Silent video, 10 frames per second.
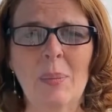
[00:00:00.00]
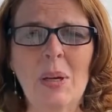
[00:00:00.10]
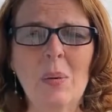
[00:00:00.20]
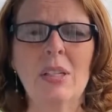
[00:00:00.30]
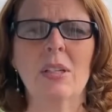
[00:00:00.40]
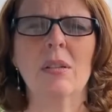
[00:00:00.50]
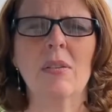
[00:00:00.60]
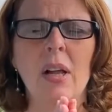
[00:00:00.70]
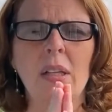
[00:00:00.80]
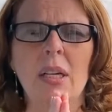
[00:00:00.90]
You know what? Joseph
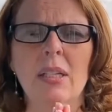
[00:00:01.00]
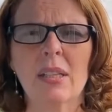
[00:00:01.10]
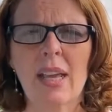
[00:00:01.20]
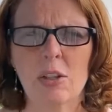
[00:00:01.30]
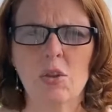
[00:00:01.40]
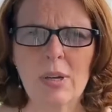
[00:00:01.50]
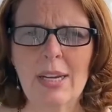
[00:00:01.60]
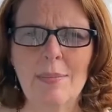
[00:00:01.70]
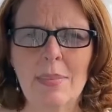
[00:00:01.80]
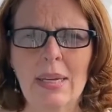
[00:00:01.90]
held on to that
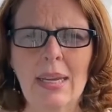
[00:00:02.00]
dream.